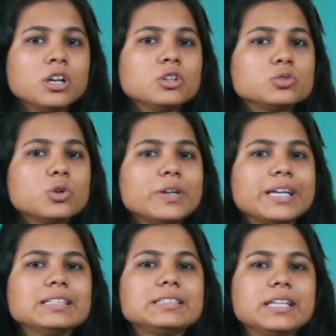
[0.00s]
So we
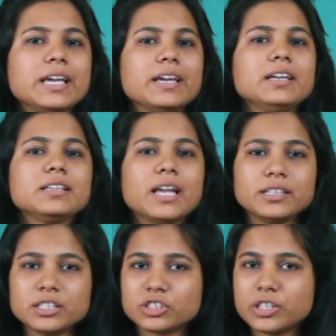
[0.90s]
can say that
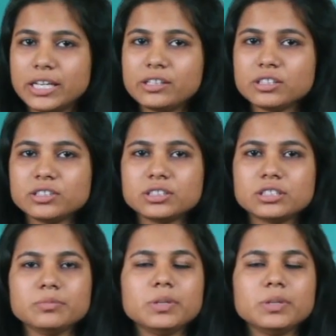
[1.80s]
the excretory system